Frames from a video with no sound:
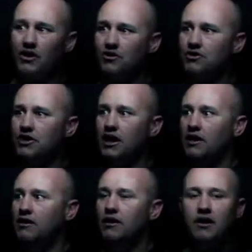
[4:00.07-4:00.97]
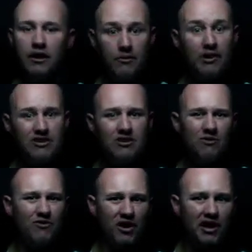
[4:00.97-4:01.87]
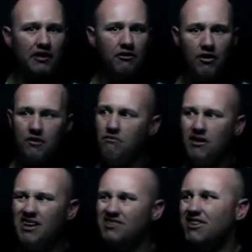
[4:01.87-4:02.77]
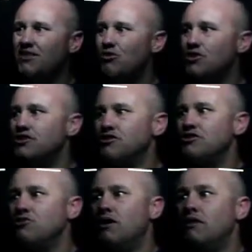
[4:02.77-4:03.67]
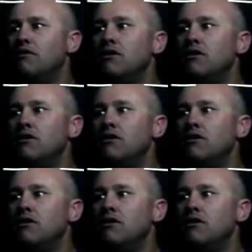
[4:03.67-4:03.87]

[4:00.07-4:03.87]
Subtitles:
going to do today. And then we can simplify later on, and that works just as well.